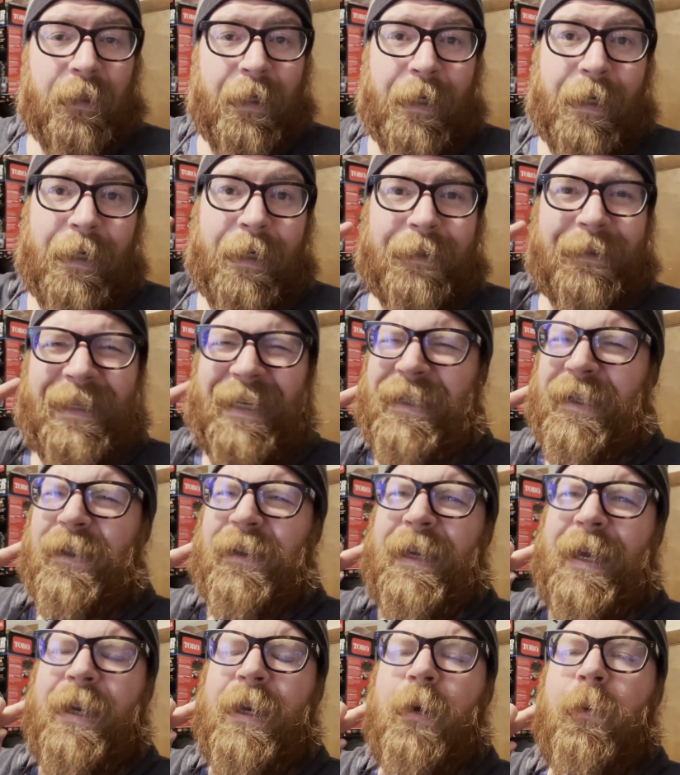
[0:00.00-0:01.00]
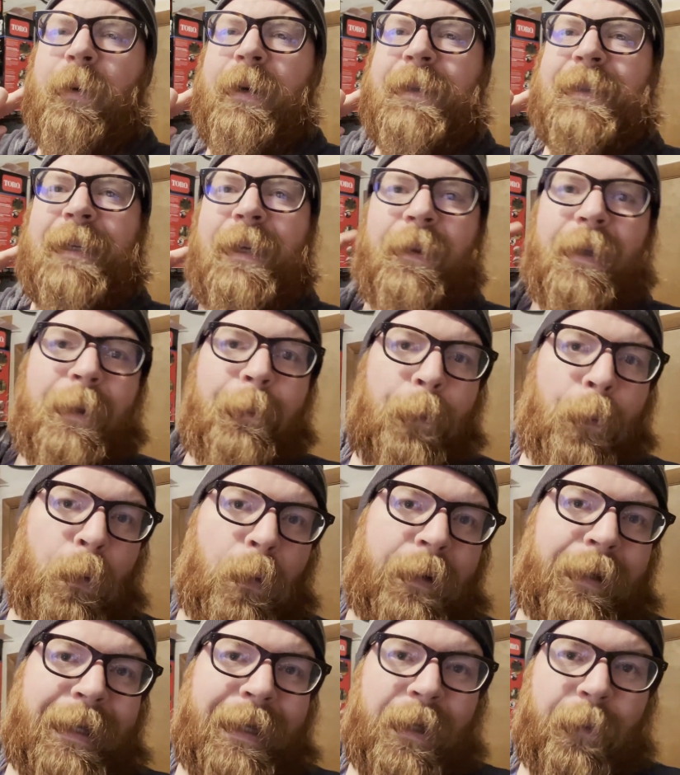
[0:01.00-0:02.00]
Technically, I don't want to say the
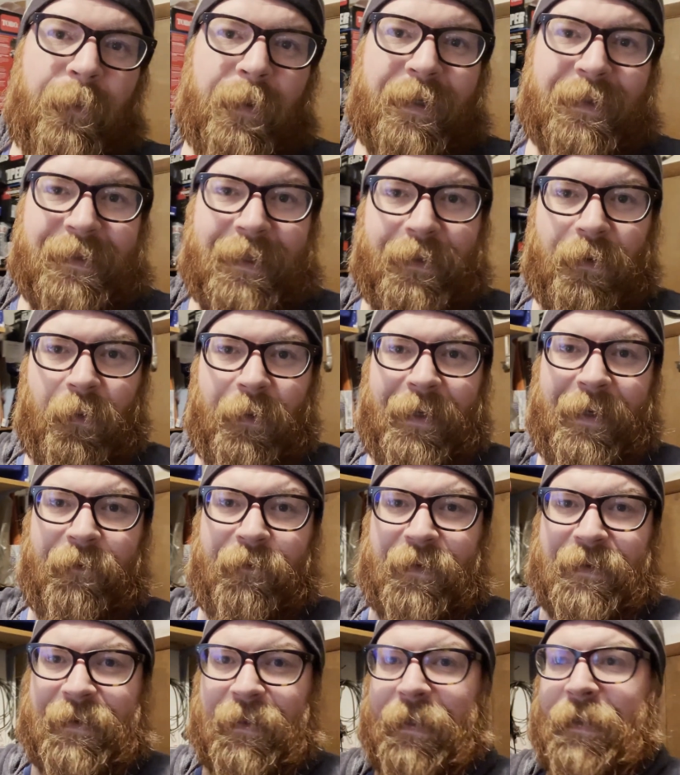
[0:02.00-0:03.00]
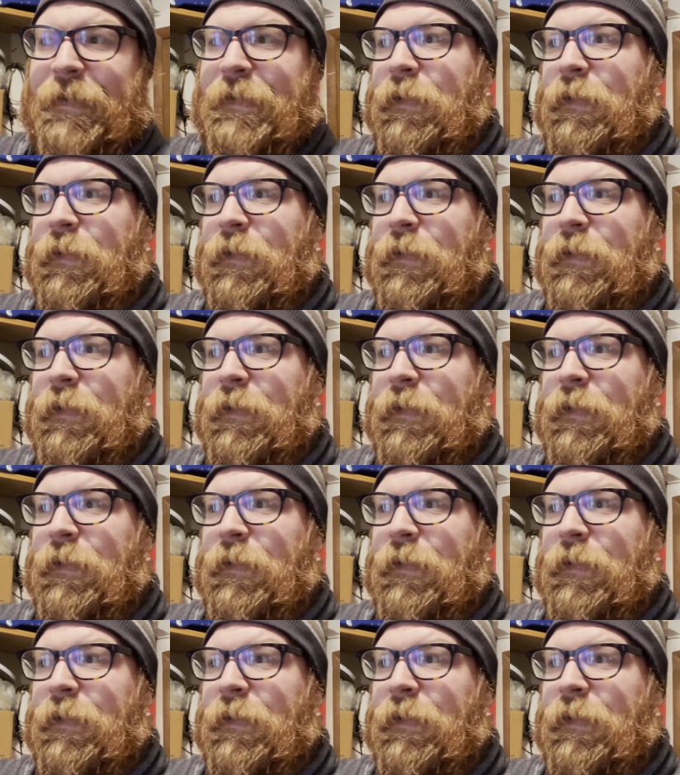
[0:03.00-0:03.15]
Impul kit because I don't have the side